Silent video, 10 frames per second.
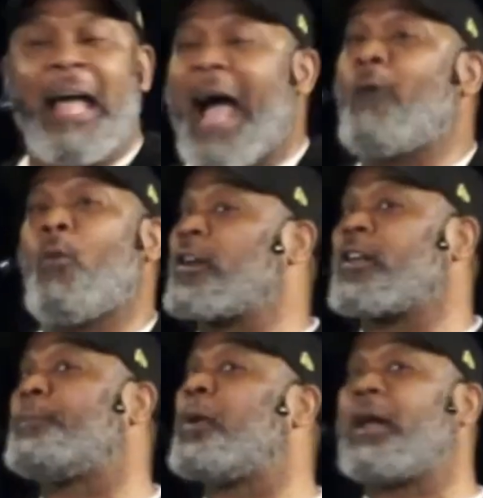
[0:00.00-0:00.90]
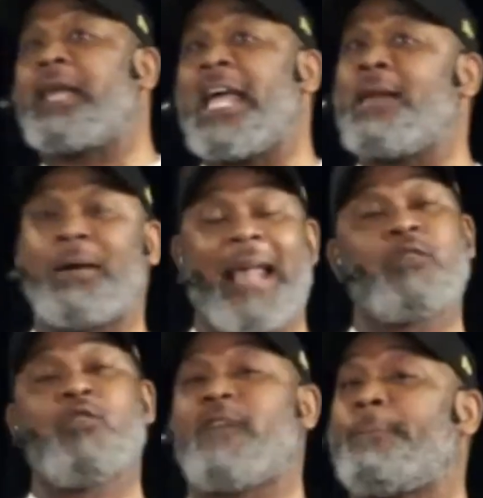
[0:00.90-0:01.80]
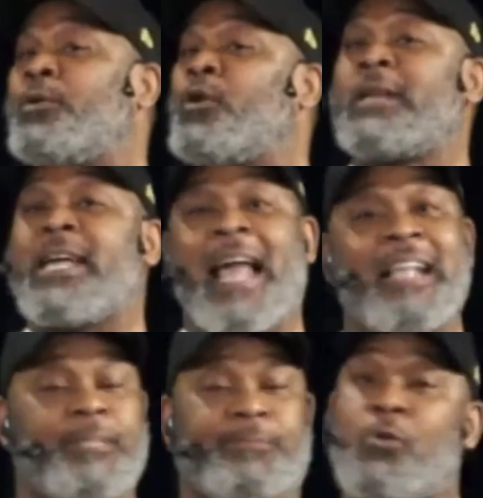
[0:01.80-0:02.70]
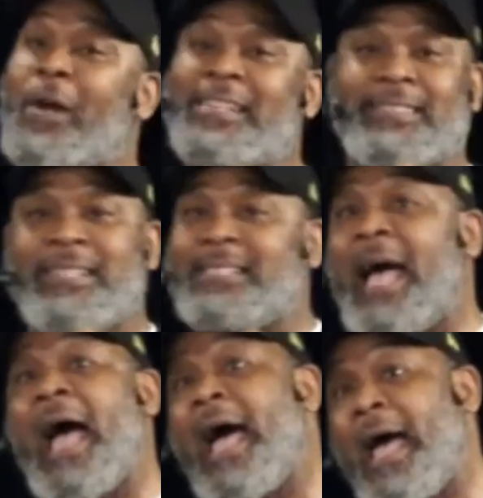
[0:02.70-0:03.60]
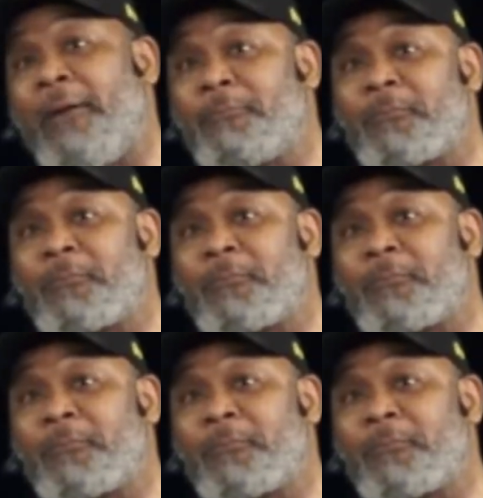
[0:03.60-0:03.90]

I wanted to pull in, but I knew if I pulled in, I'd just be wasting time.